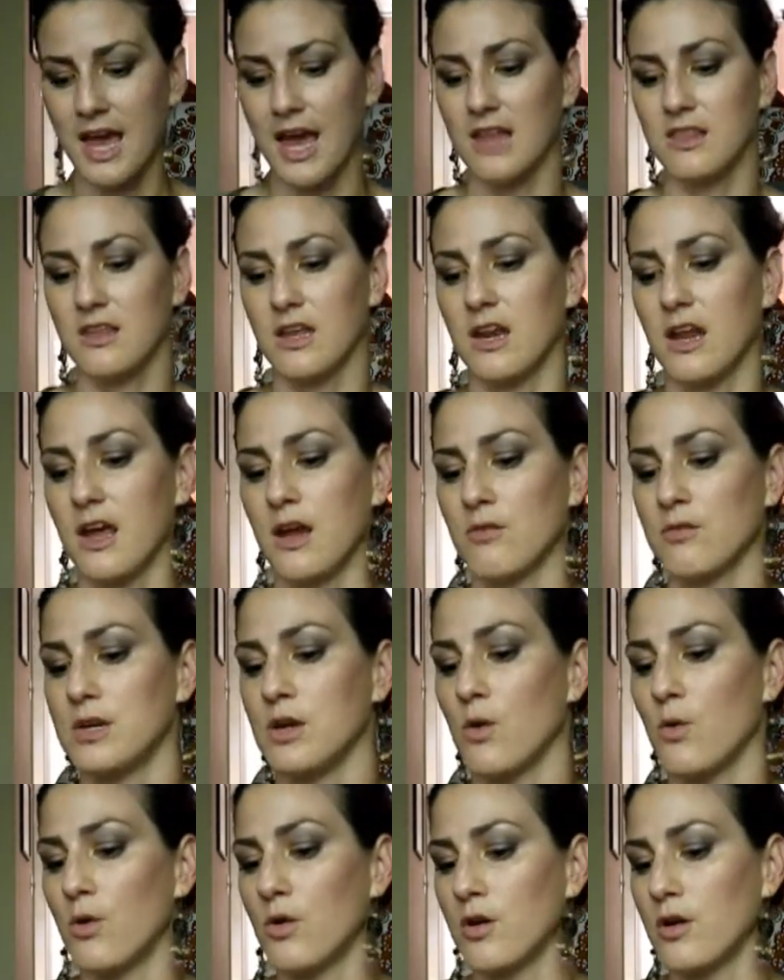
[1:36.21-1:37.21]
And then I
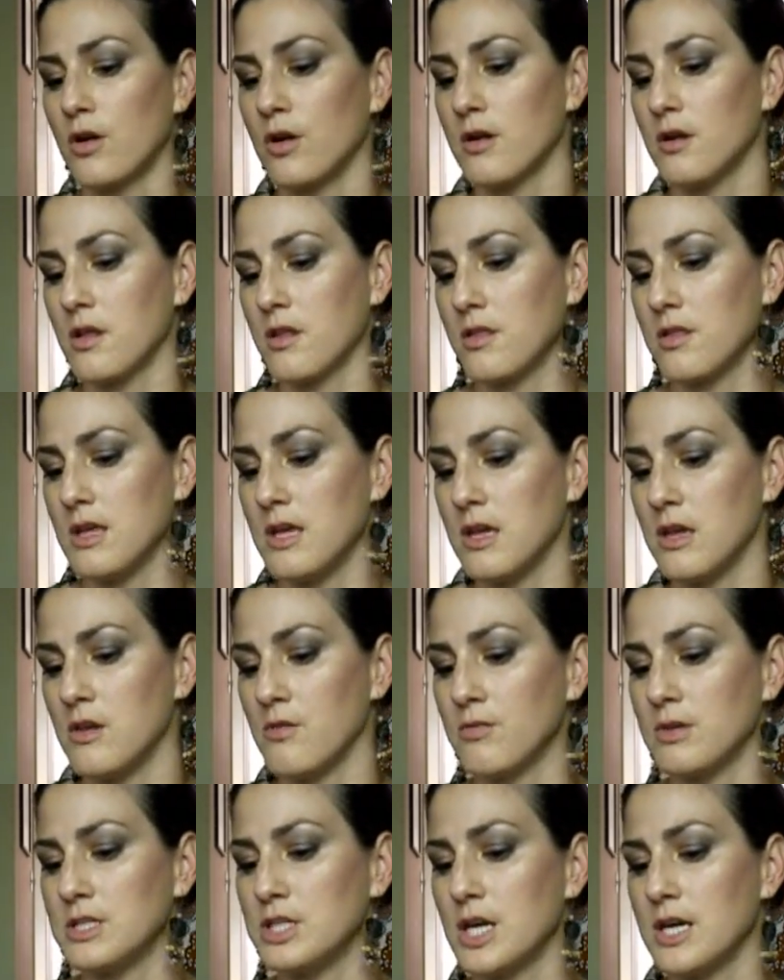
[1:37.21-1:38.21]
reordered the
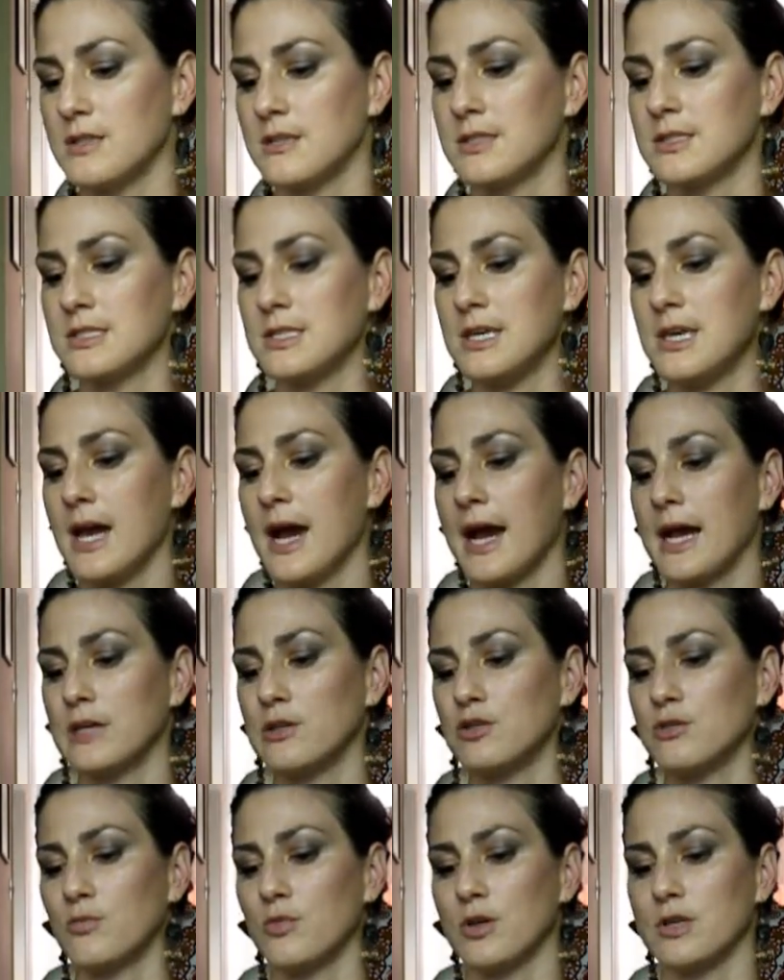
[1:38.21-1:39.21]
RegenC
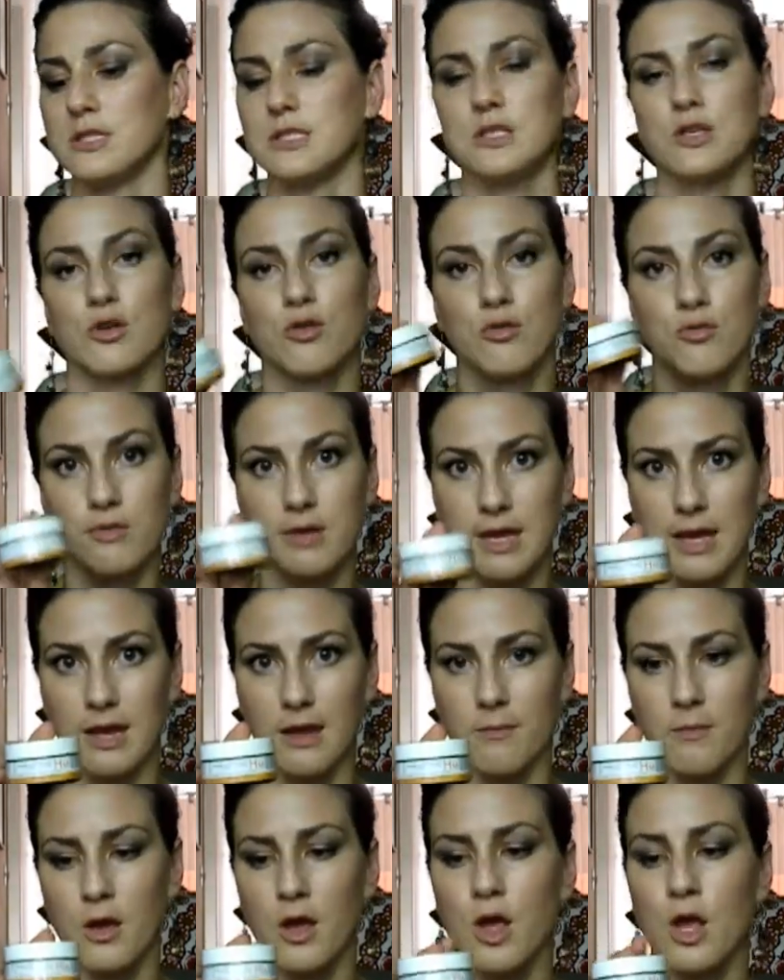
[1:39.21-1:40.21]
HydraMoist
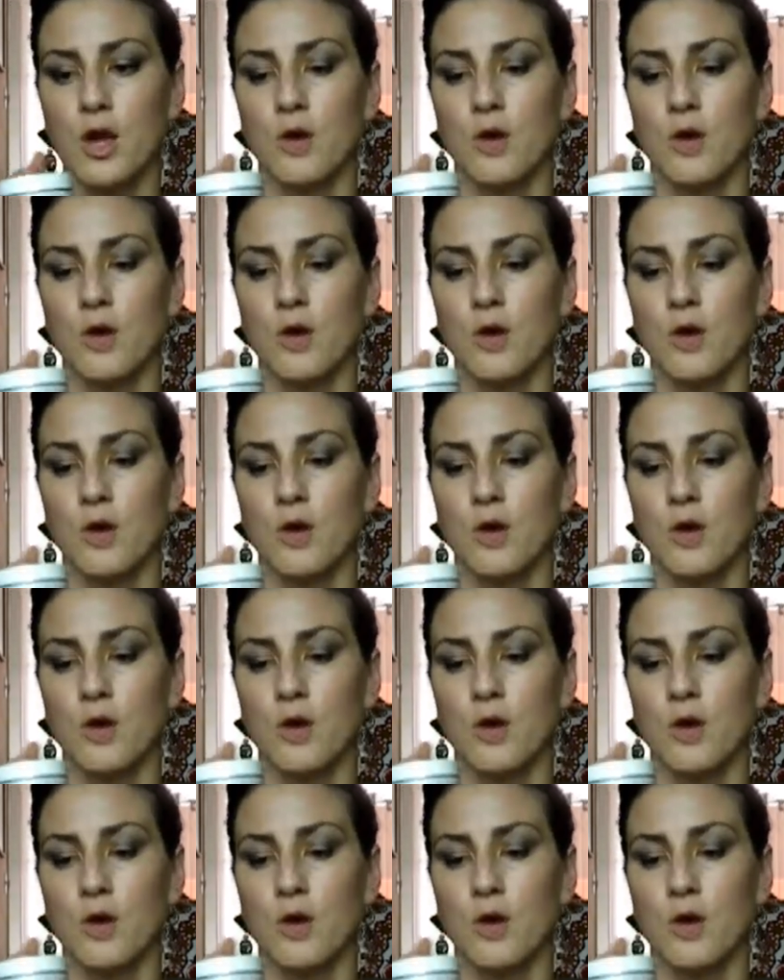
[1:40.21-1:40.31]
cream,